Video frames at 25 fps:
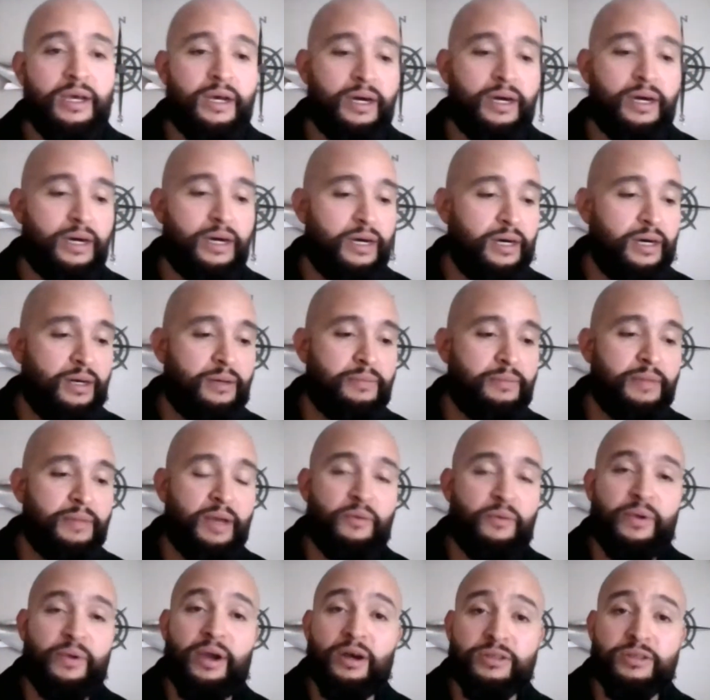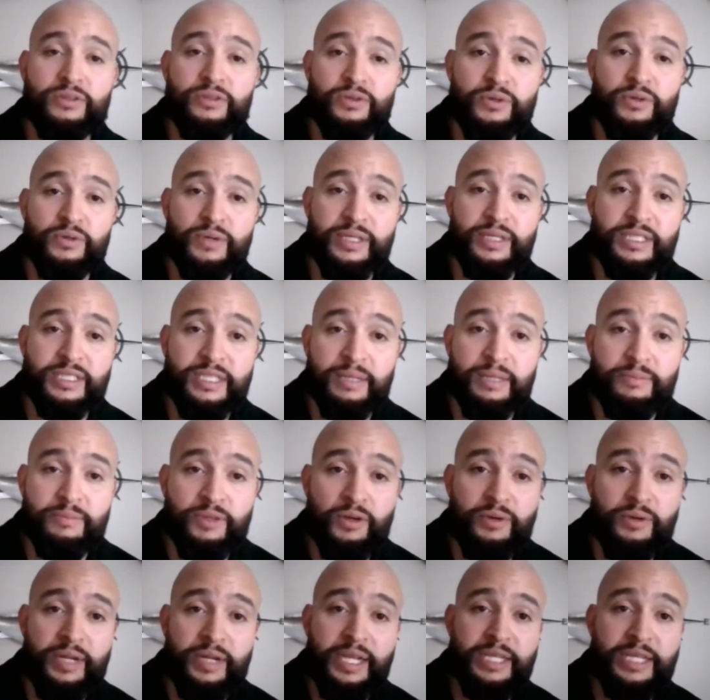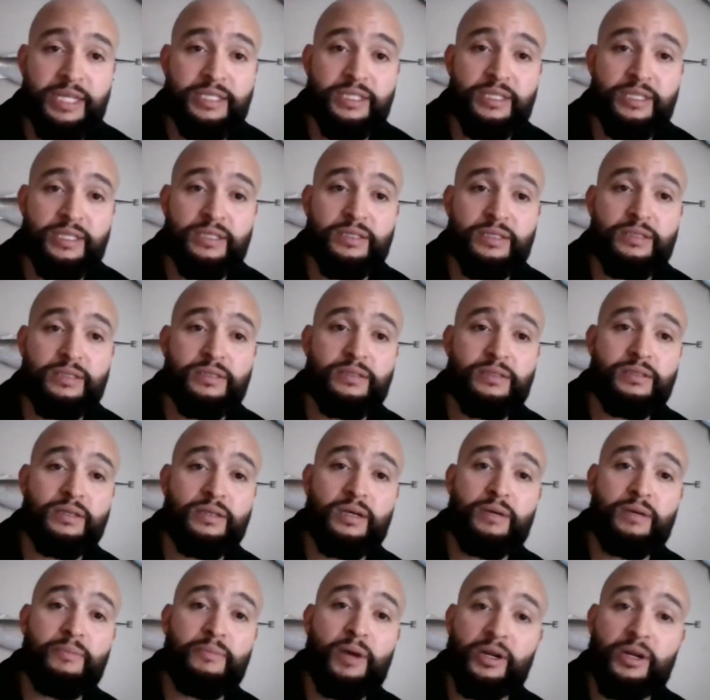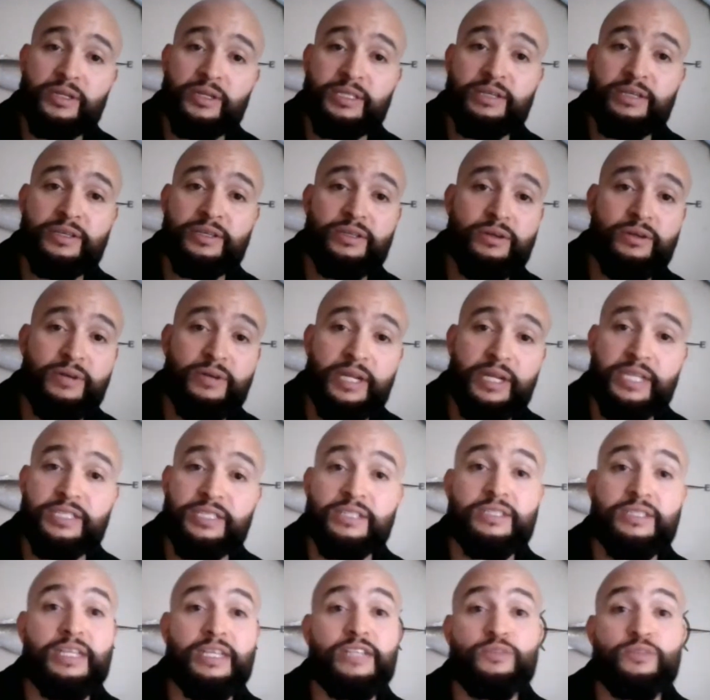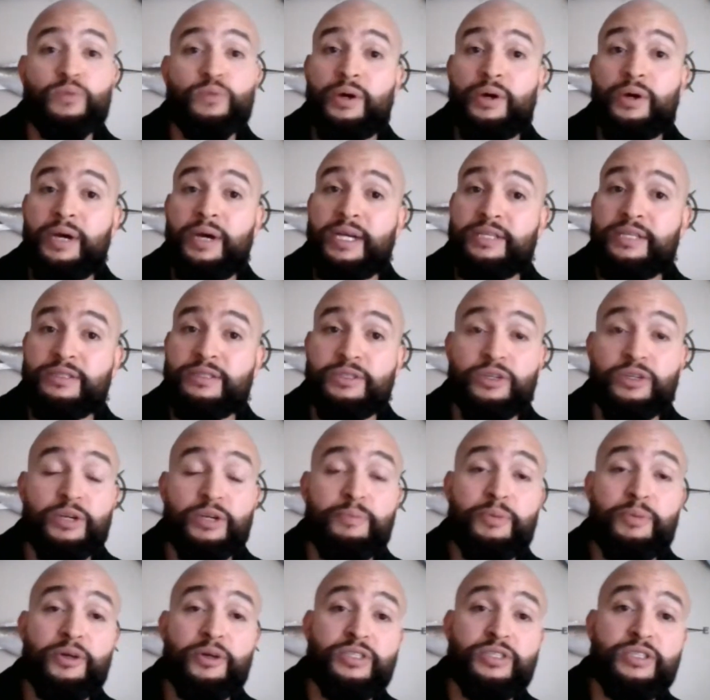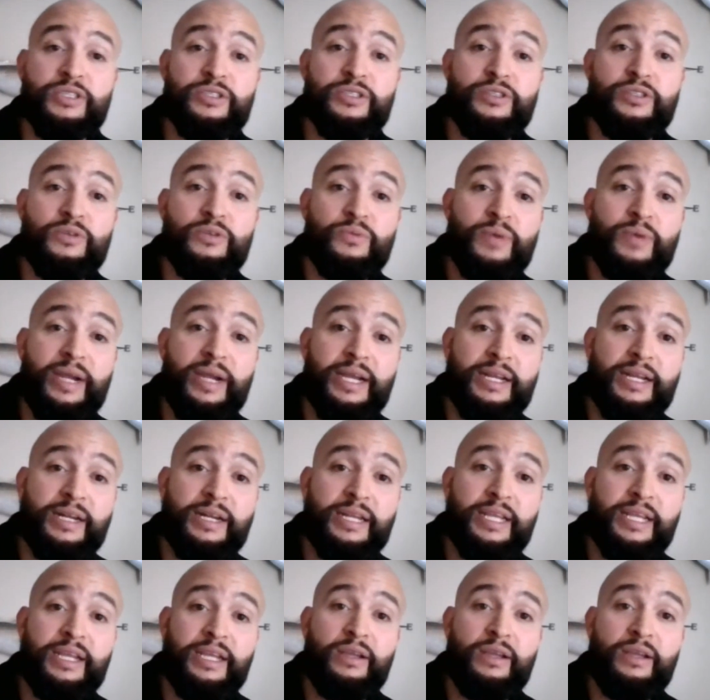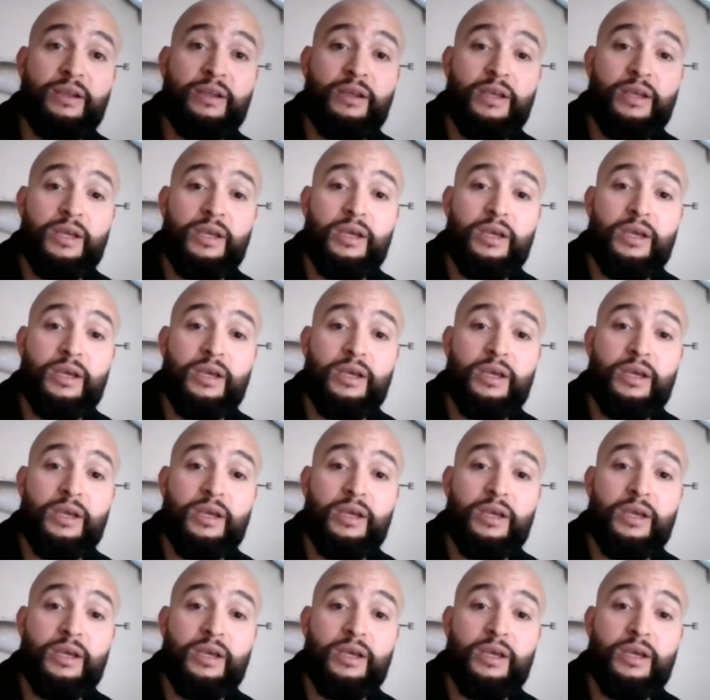And we also do accept donations, monetary donations, as well as you can purchase directly